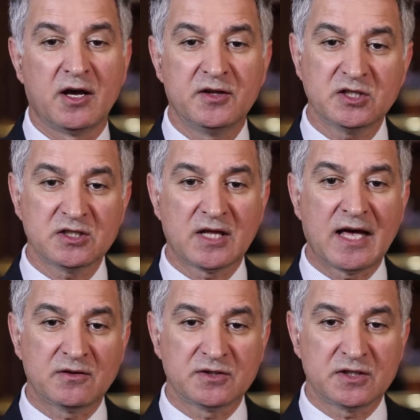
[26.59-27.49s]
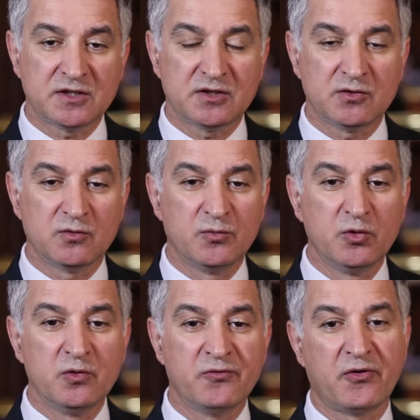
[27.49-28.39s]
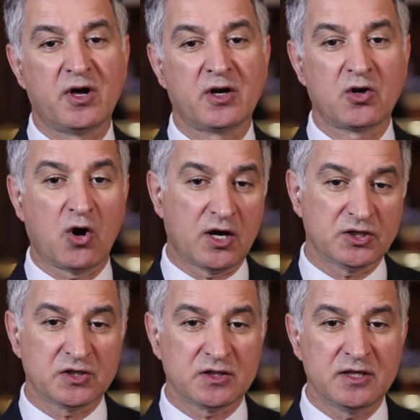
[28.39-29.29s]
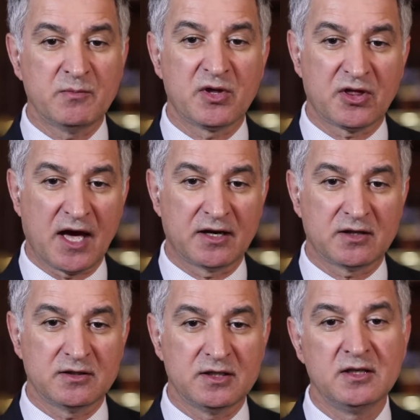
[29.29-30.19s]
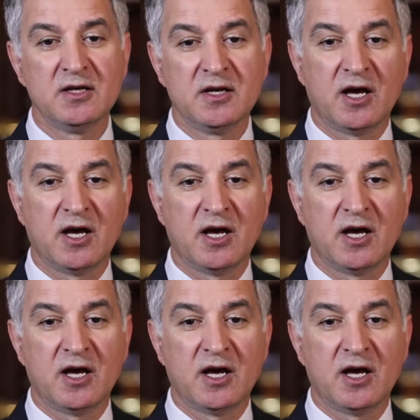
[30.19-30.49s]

This allows us to move cautiously, methodically,